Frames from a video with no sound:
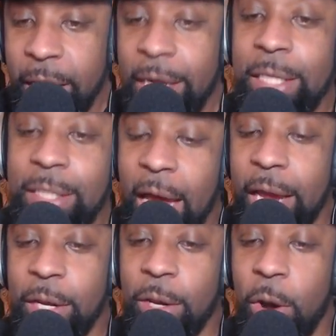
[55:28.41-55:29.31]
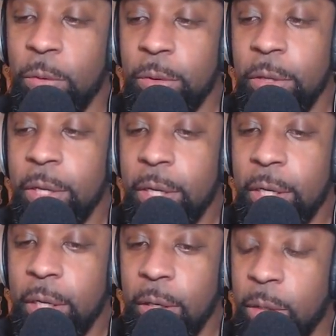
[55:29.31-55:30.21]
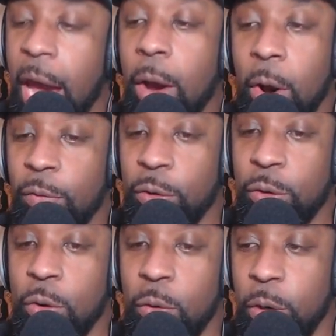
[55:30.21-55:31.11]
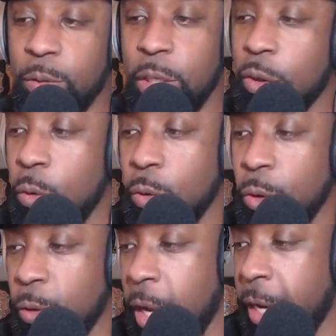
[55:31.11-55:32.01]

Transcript: he's like down to earth cool. You know what I'm saying? Cool dude.